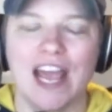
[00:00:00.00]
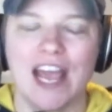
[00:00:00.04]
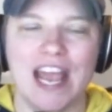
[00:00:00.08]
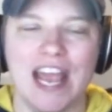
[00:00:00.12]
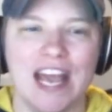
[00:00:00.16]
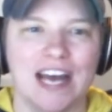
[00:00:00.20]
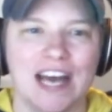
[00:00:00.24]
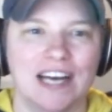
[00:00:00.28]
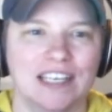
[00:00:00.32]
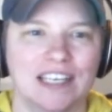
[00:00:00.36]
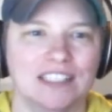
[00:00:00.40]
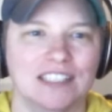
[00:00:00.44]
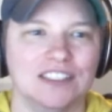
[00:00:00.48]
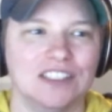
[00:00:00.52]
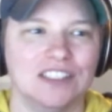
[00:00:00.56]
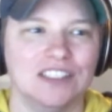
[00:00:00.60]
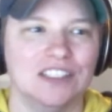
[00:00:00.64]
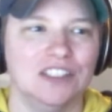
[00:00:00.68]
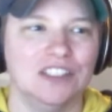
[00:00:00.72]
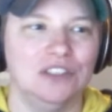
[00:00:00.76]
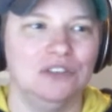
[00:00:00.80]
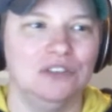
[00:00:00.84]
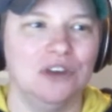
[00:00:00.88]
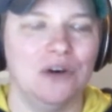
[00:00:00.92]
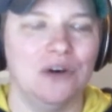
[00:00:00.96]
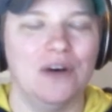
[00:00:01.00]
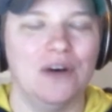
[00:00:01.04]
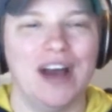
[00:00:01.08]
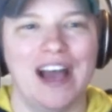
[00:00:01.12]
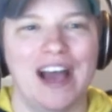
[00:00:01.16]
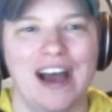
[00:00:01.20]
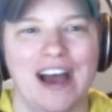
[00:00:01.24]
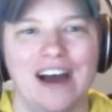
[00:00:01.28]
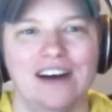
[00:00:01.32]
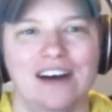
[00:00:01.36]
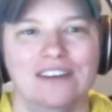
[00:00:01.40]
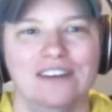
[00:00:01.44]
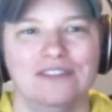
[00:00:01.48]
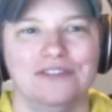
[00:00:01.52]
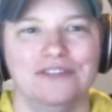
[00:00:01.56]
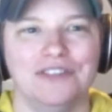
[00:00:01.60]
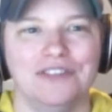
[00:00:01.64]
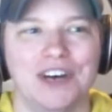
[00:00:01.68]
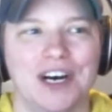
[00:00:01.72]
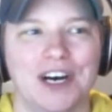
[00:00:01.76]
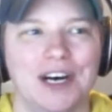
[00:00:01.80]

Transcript: and you don't have